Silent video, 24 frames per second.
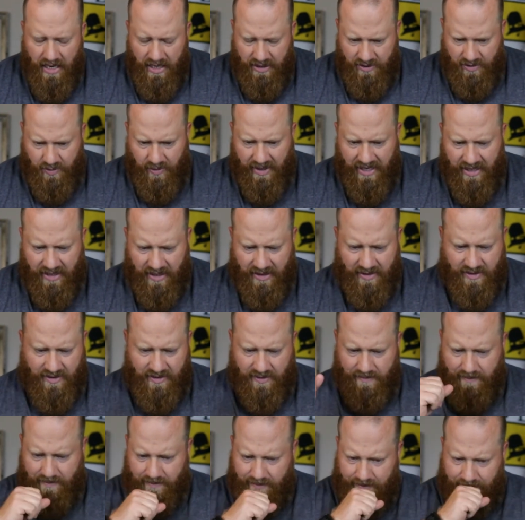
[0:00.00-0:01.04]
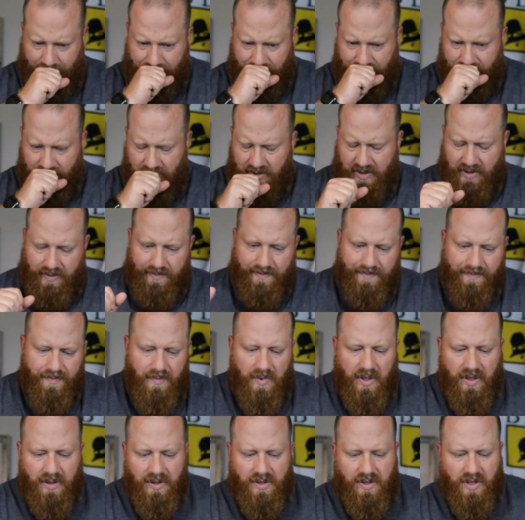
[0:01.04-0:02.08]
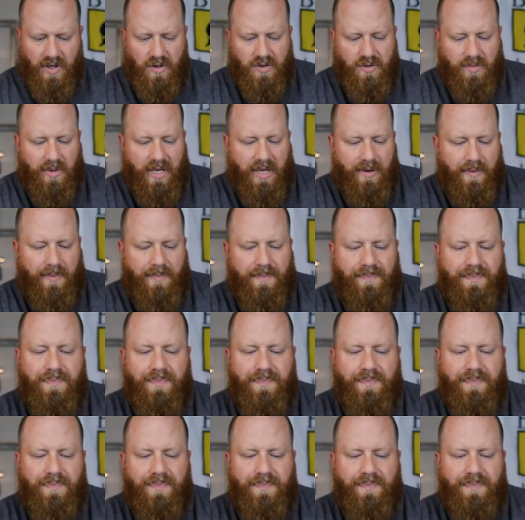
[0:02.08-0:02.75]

sweetness. Excuse me.